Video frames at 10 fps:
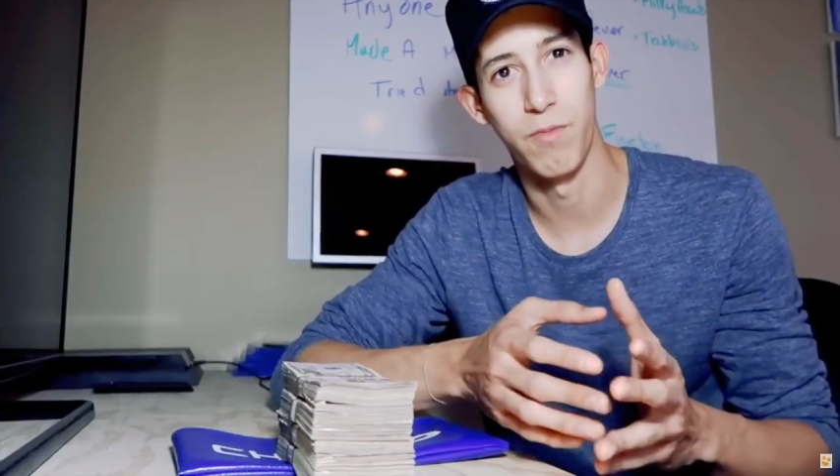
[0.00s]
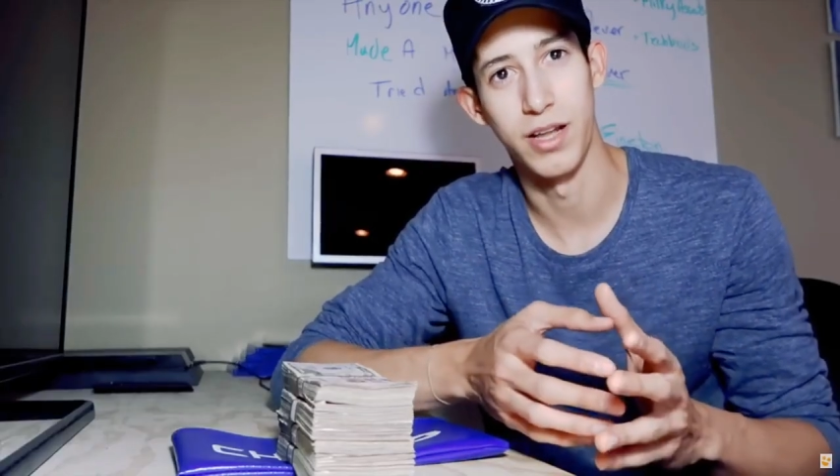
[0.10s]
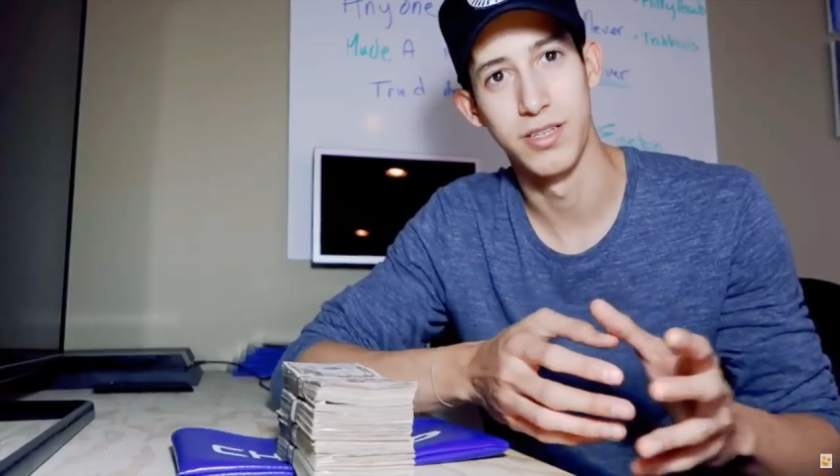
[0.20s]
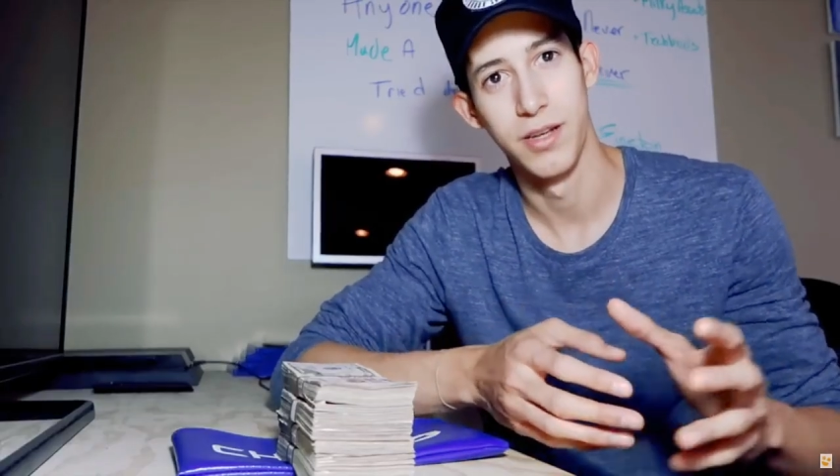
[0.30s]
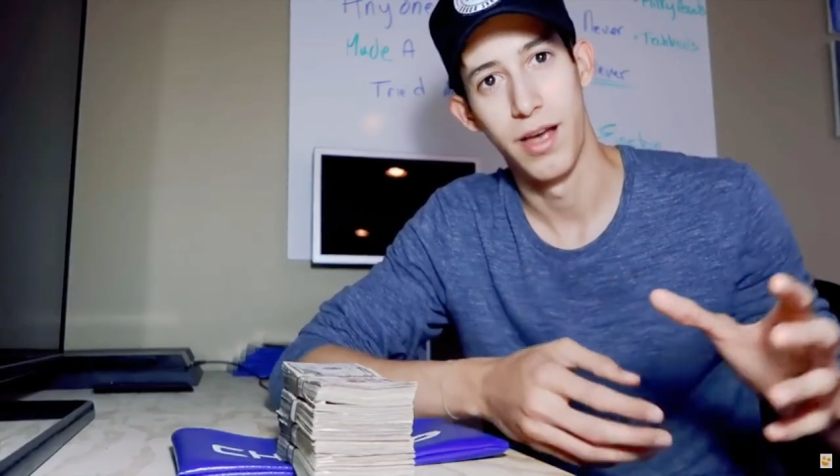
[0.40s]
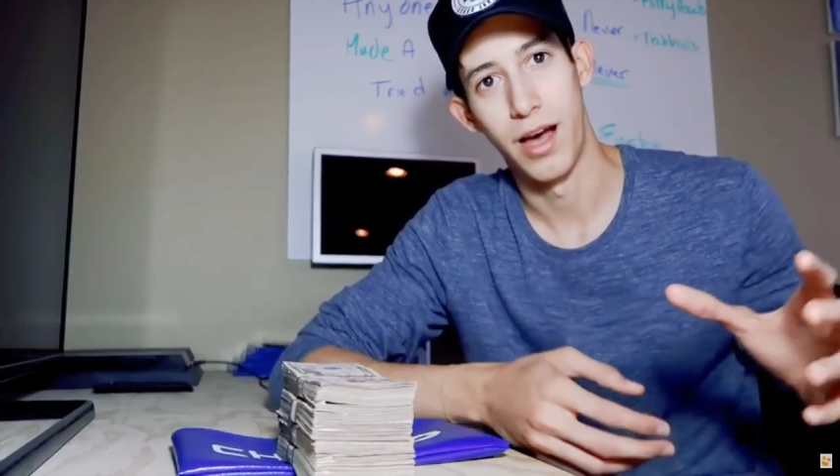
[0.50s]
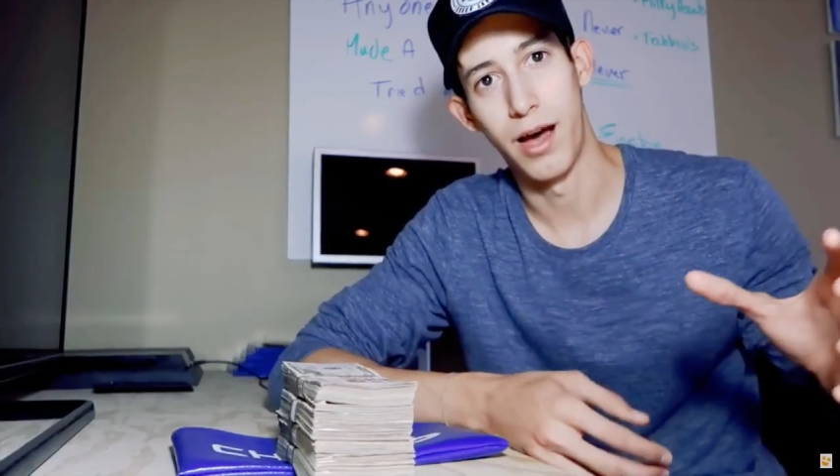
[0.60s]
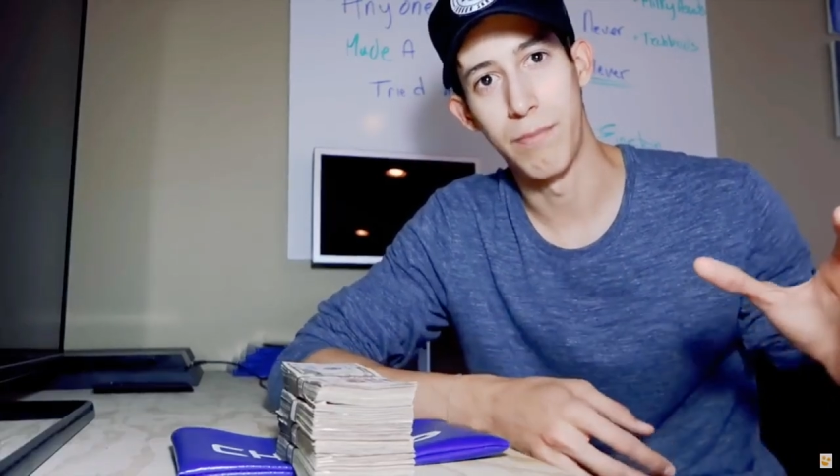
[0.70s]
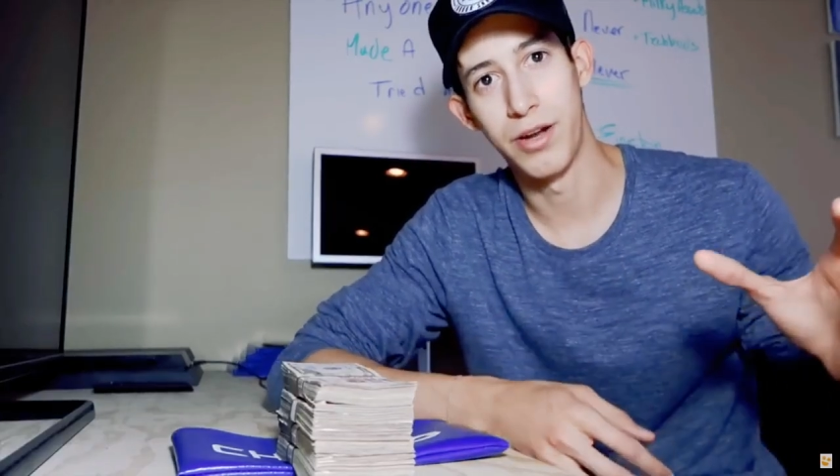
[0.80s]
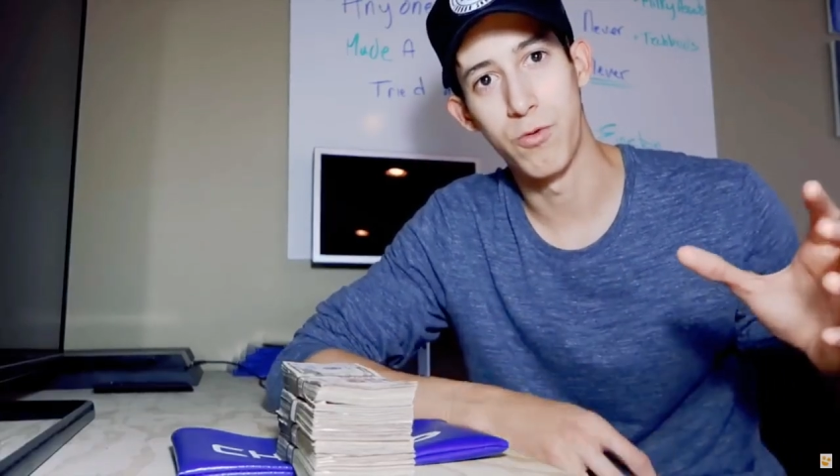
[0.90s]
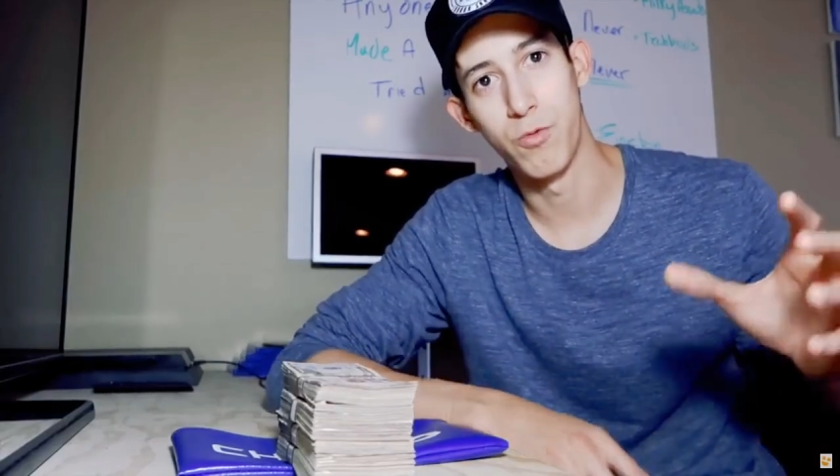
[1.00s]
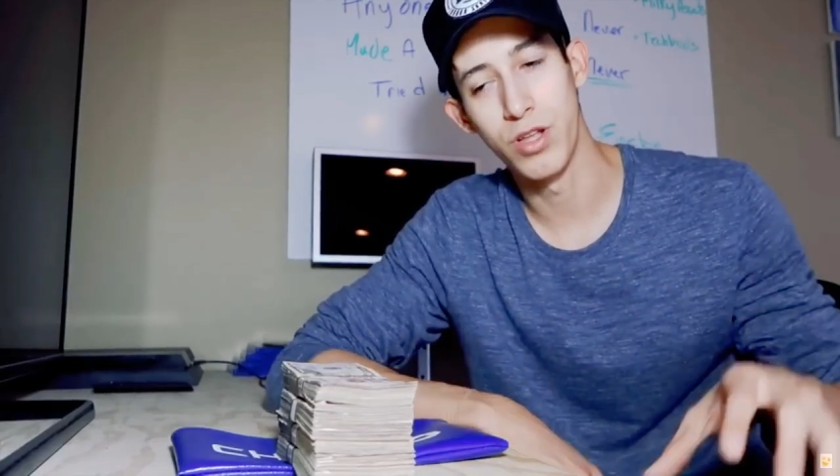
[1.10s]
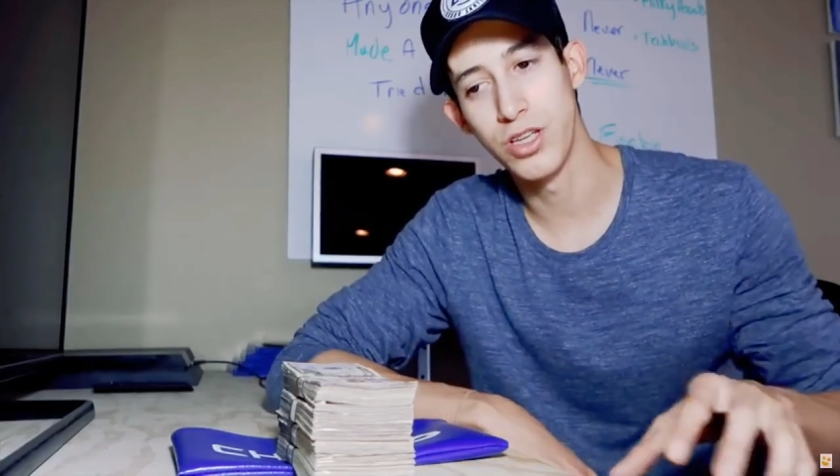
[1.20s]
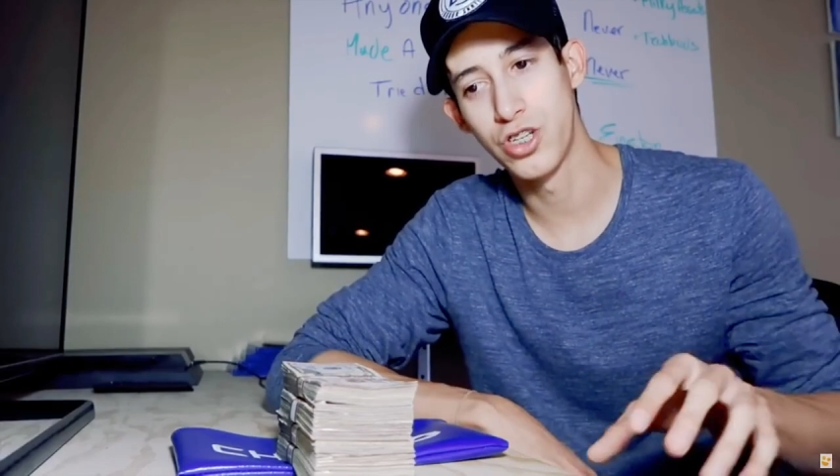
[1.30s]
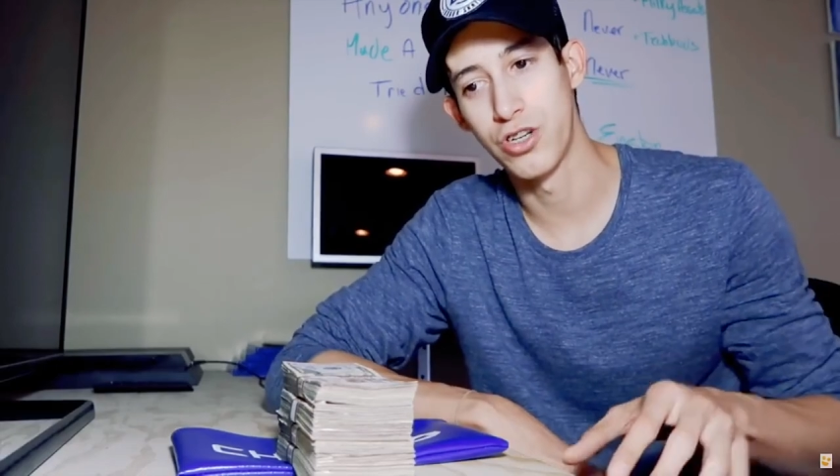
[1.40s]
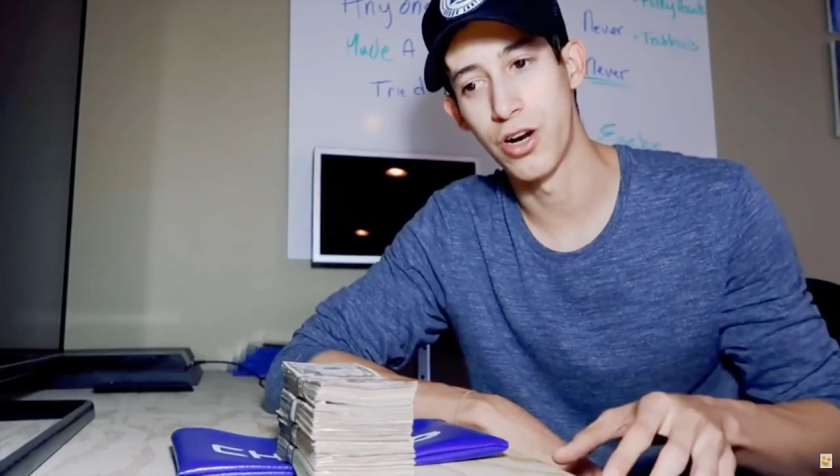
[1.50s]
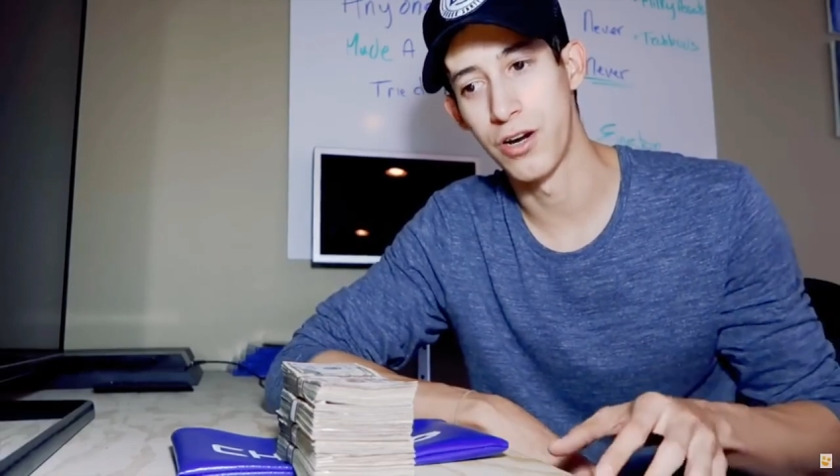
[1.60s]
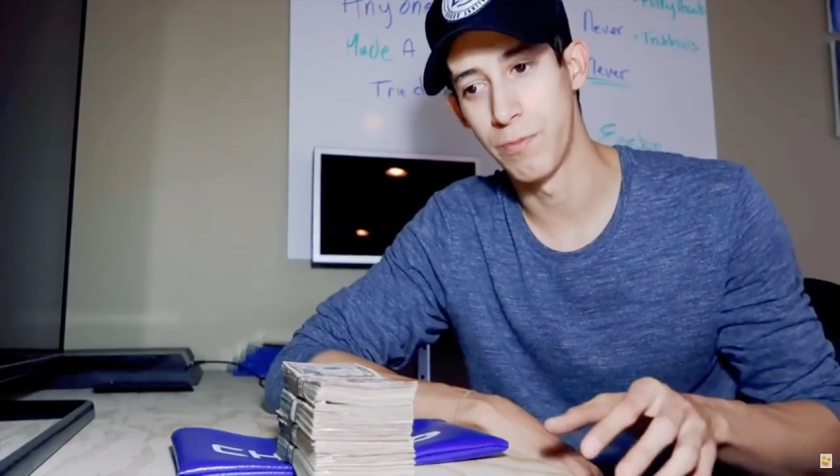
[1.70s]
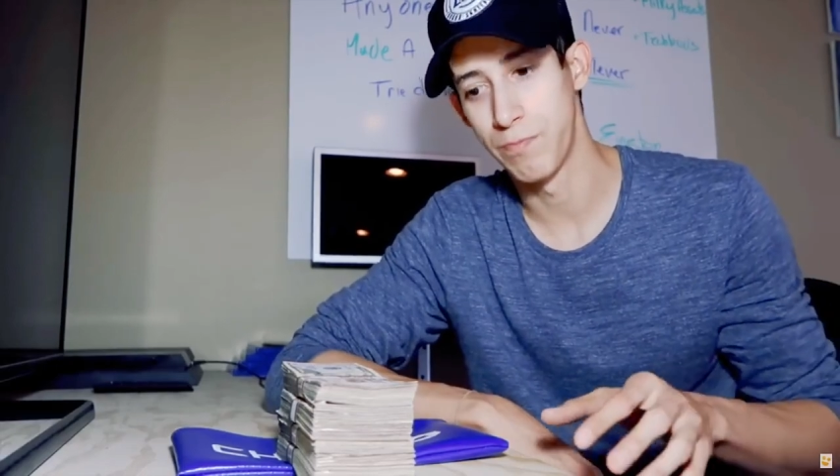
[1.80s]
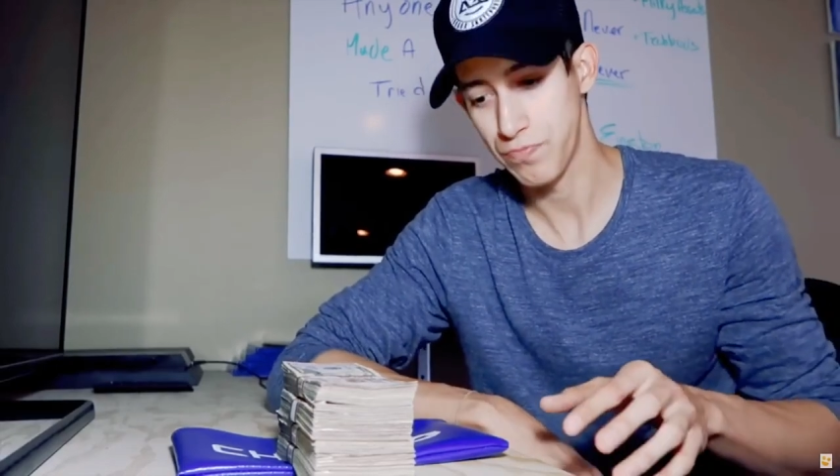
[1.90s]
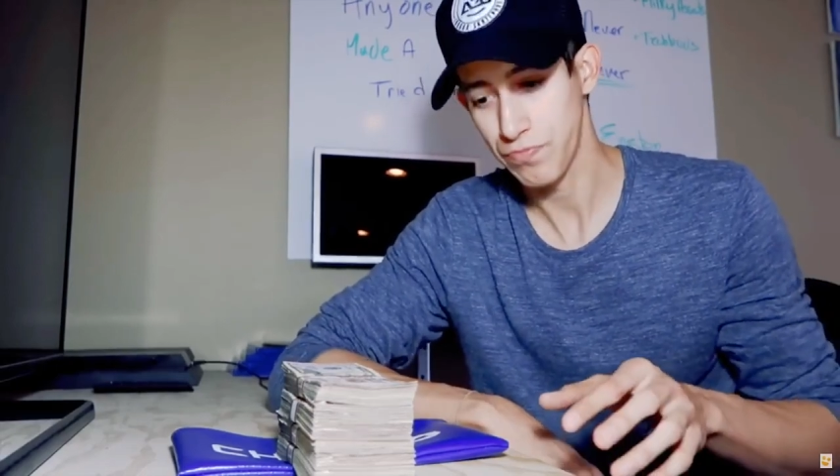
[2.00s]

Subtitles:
He doesn't go into the